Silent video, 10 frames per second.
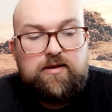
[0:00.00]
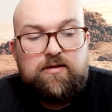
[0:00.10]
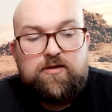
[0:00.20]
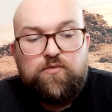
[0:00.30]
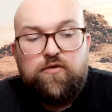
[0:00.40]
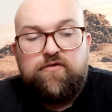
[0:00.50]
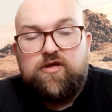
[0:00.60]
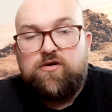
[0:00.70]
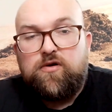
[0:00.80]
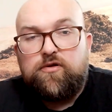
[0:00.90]
This movie
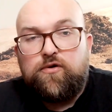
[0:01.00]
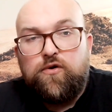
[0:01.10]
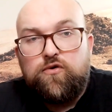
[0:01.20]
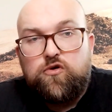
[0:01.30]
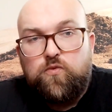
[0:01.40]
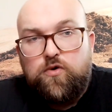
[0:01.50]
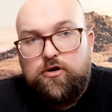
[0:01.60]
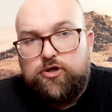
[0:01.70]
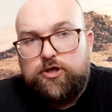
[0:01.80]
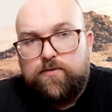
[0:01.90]
is called
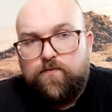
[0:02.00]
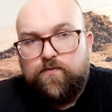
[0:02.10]
Ghostwatch.